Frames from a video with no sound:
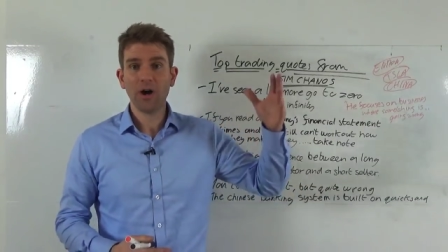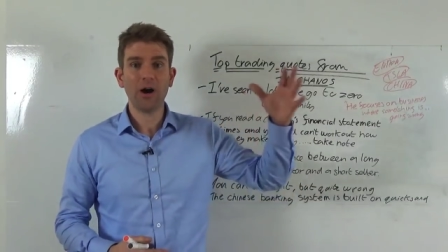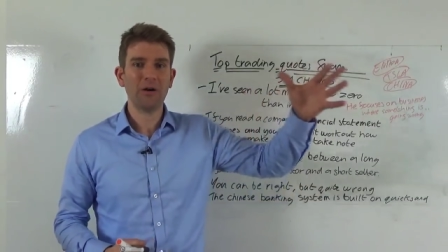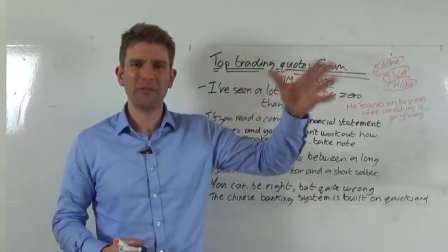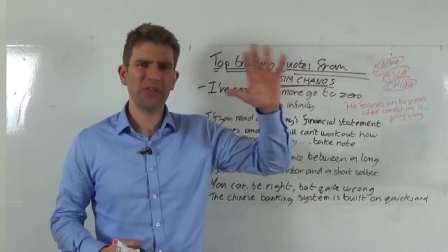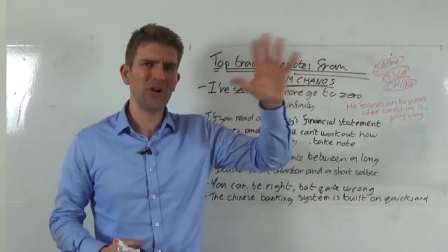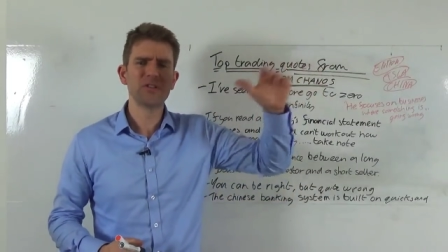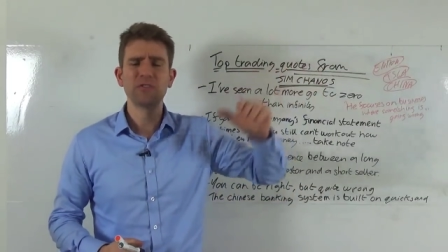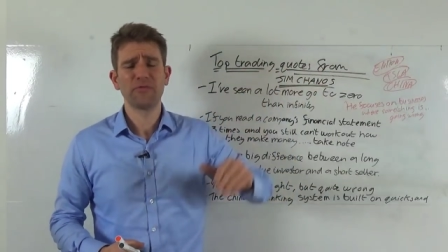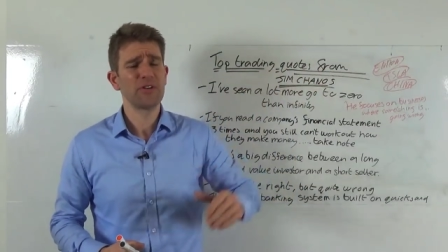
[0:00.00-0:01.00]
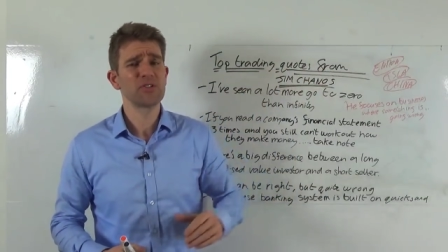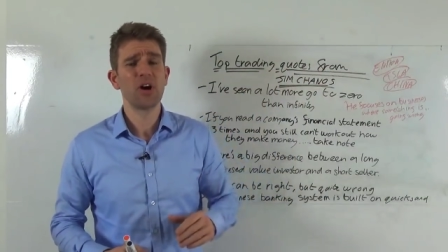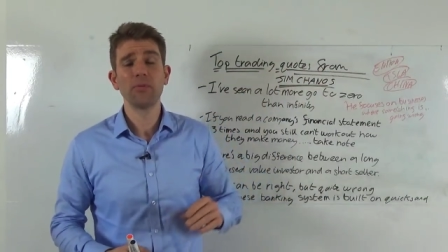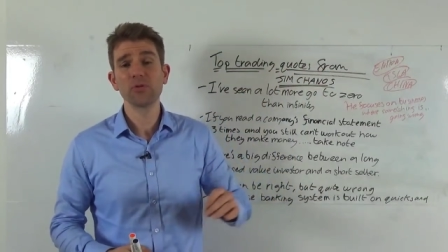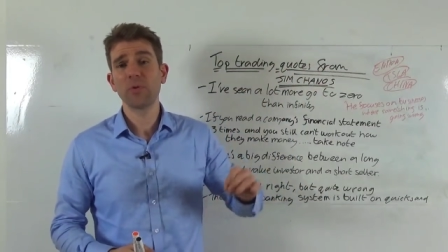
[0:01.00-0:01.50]
loads of different
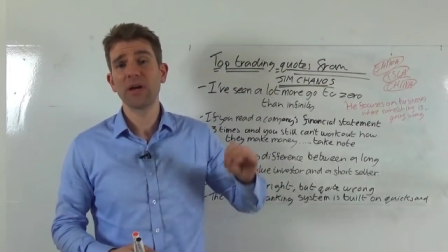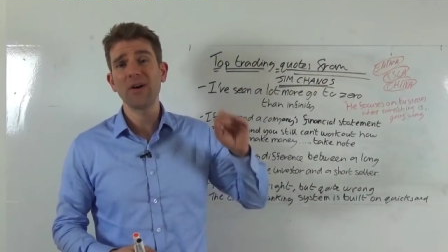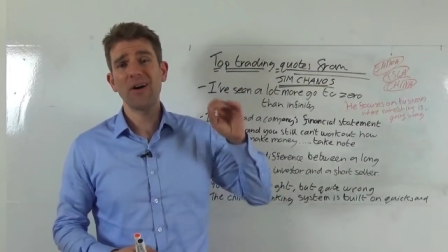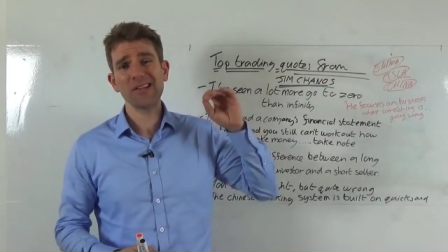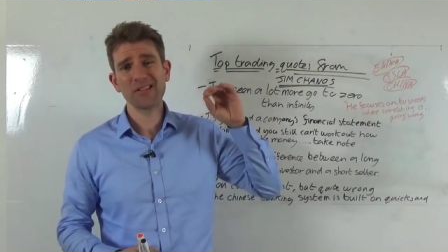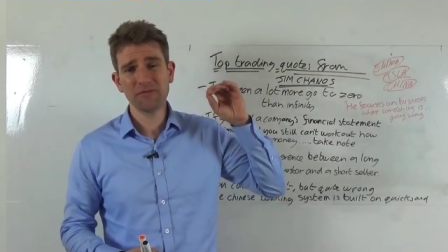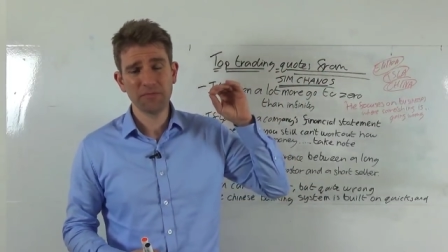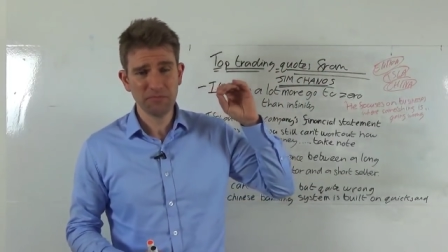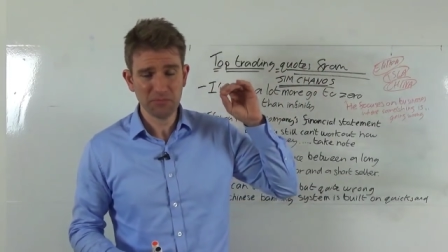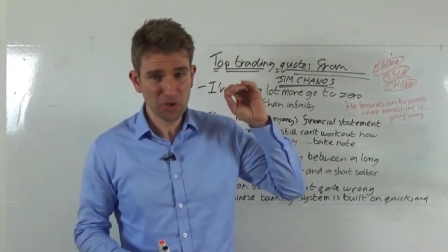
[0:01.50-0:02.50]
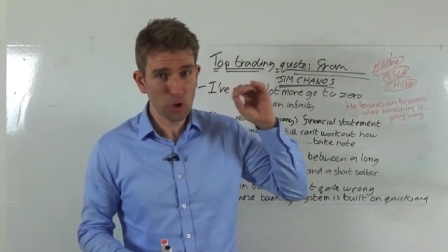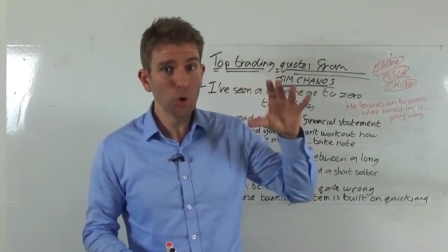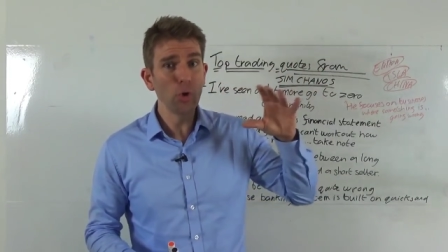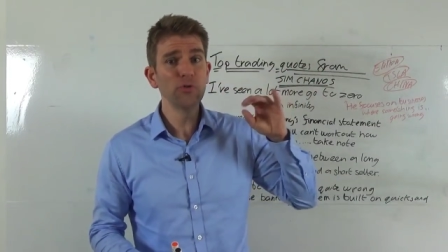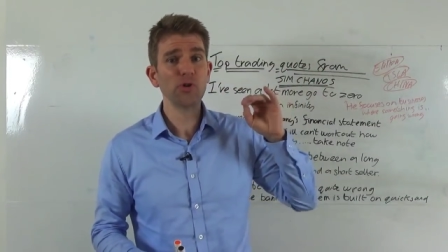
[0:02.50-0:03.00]
examples where guys have
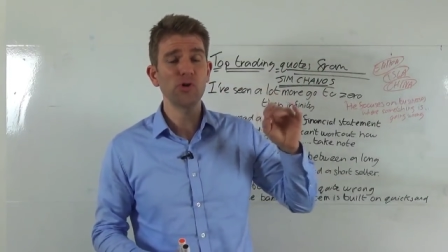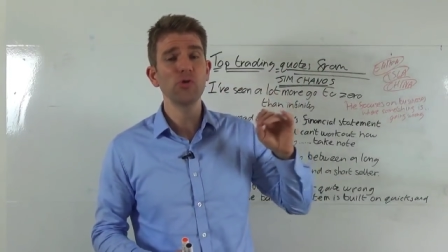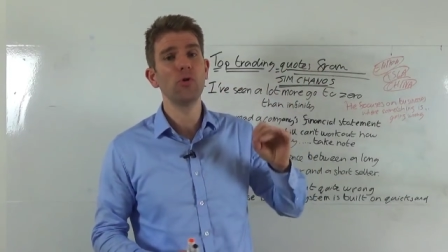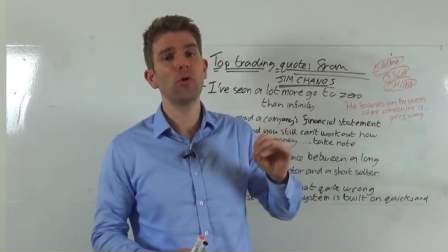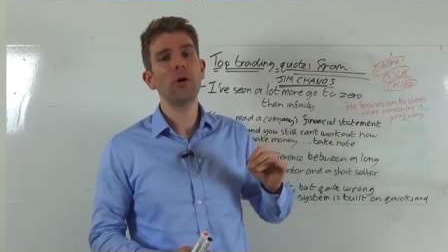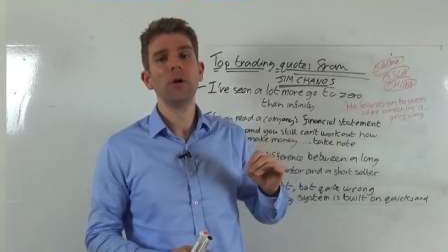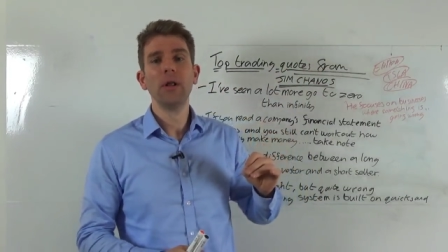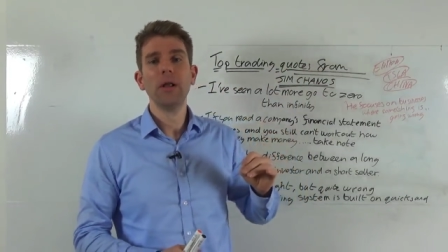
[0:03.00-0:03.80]
called the short